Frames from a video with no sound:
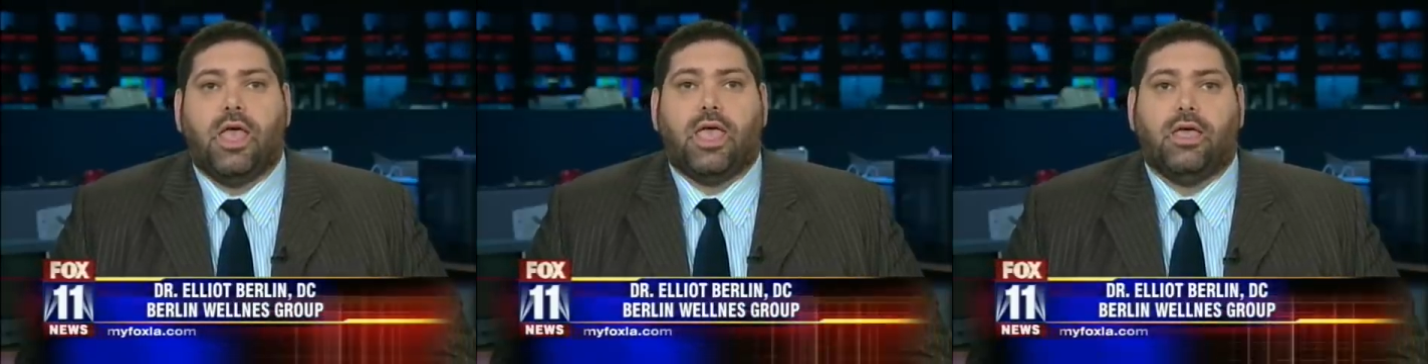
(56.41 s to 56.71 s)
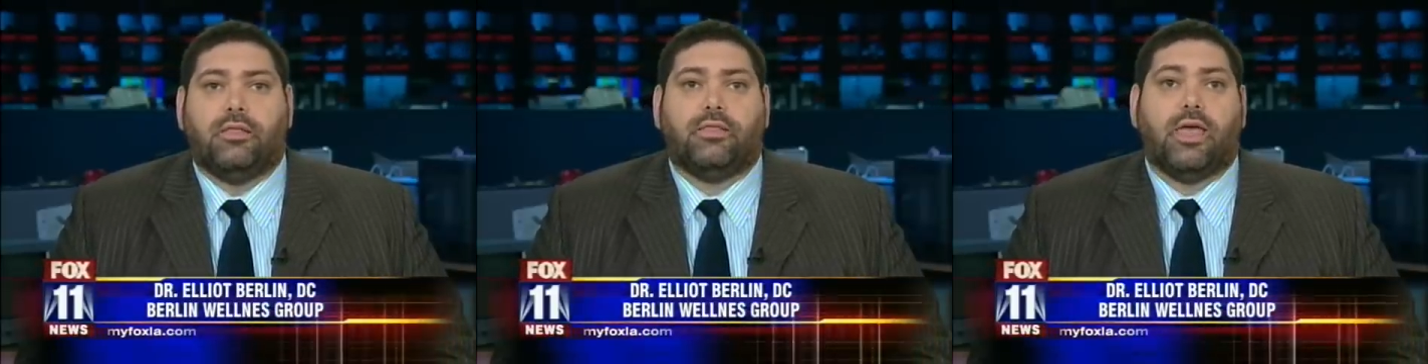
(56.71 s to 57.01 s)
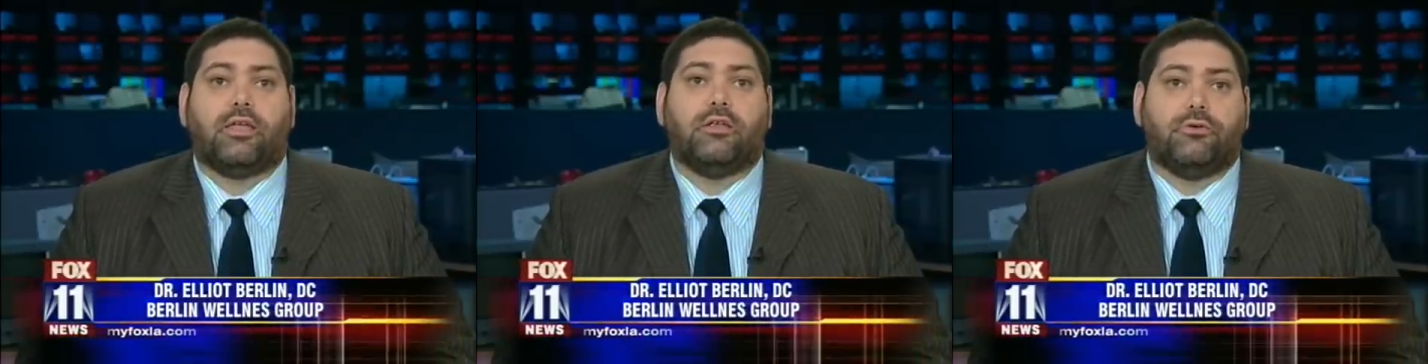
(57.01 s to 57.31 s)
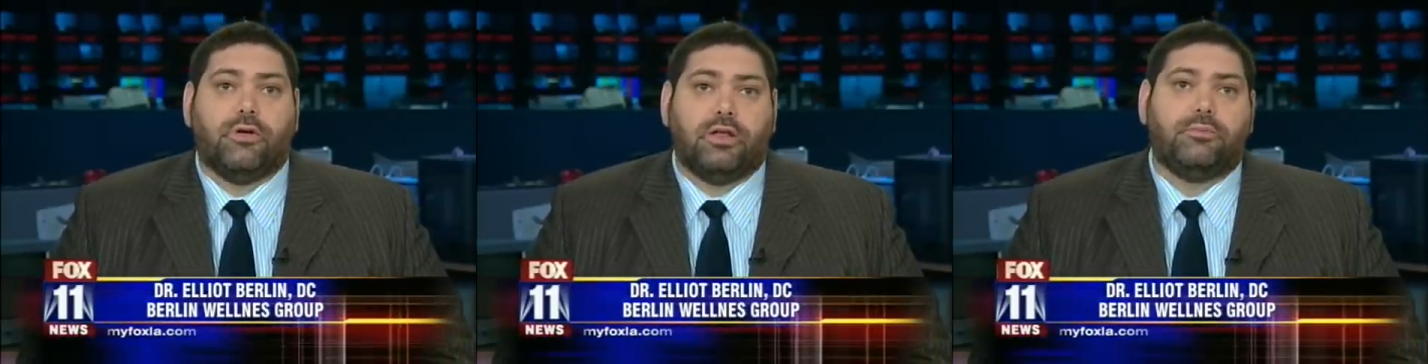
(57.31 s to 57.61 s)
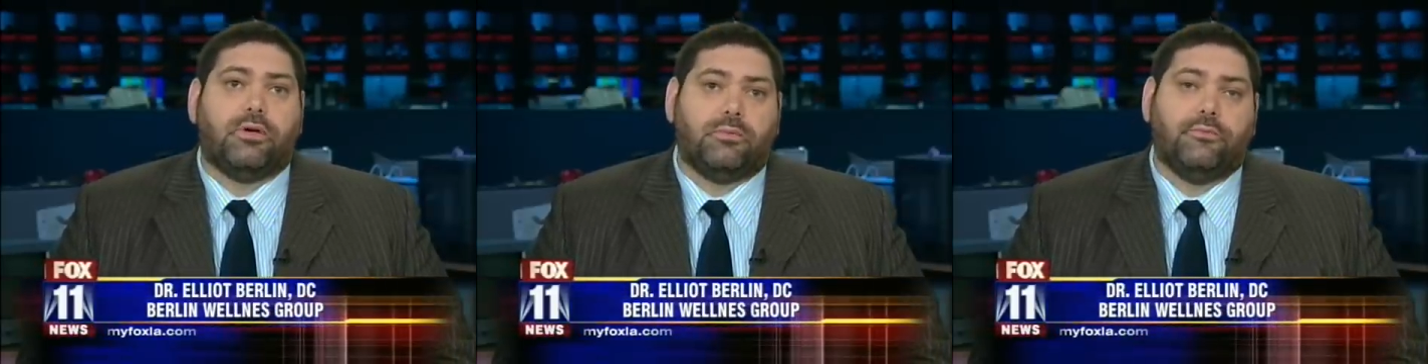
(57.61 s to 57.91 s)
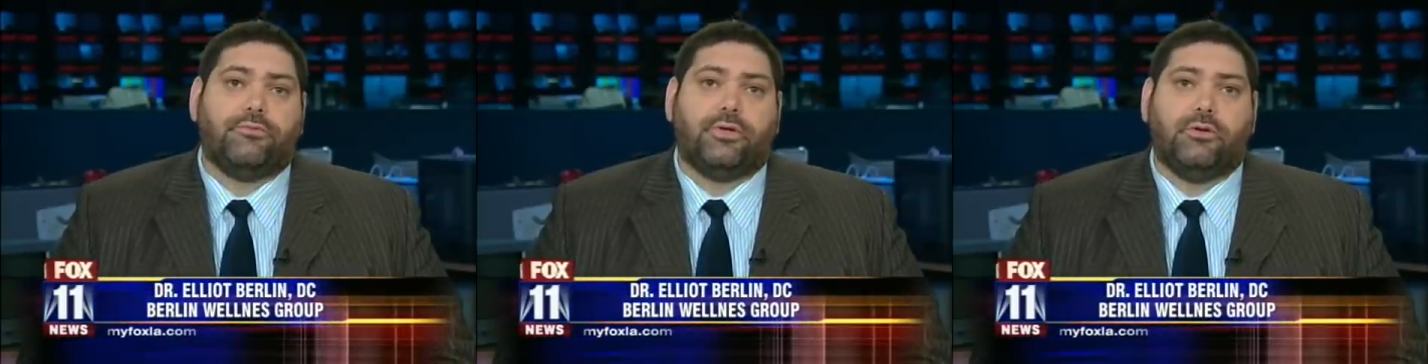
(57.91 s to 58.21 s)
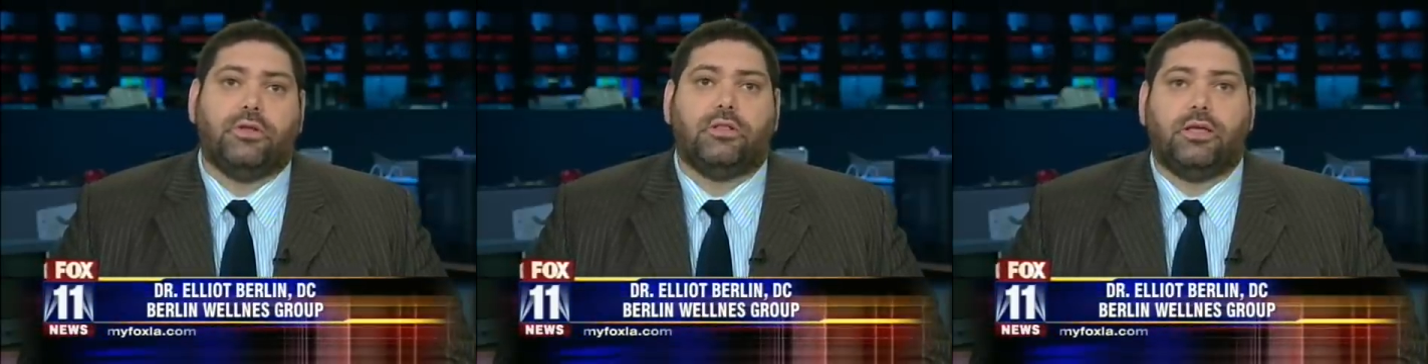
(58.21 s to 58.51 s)
and that can create a problem for
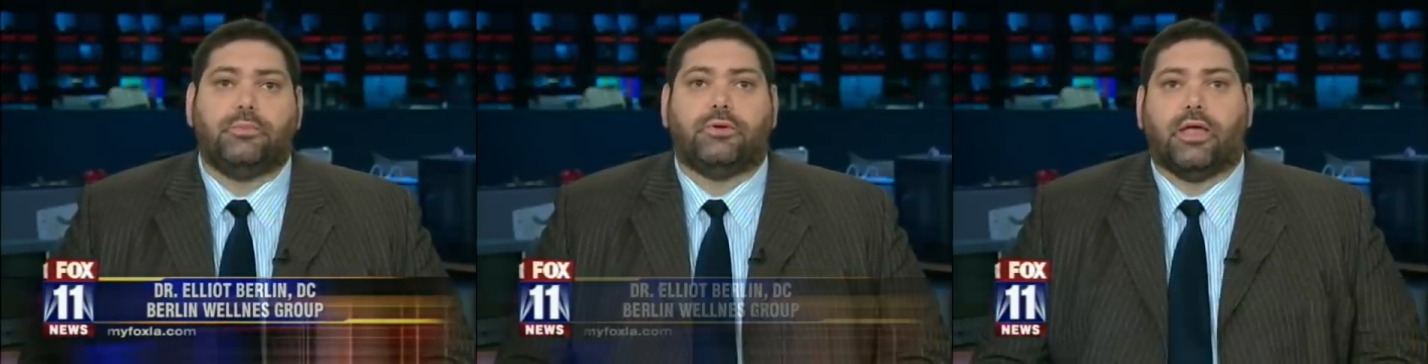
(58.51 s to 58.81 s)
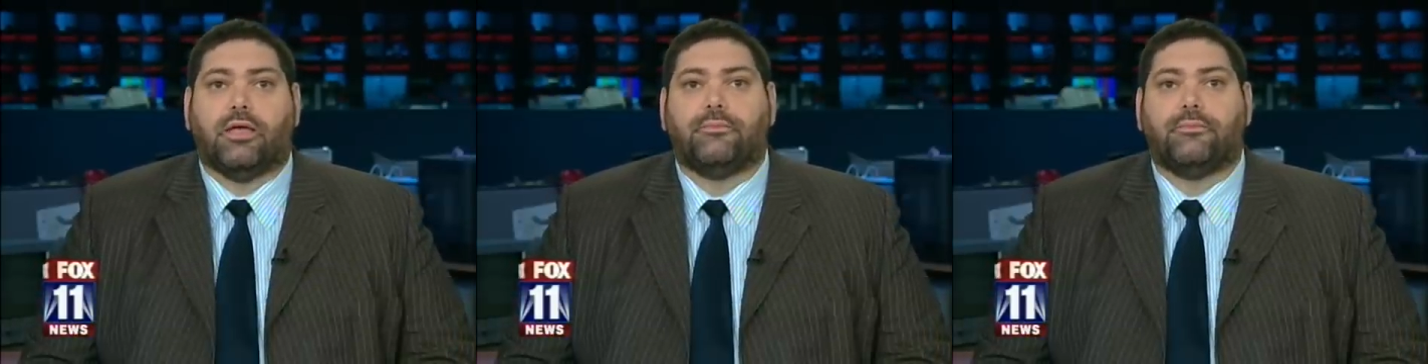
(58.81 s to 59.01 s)
you on Labor Day.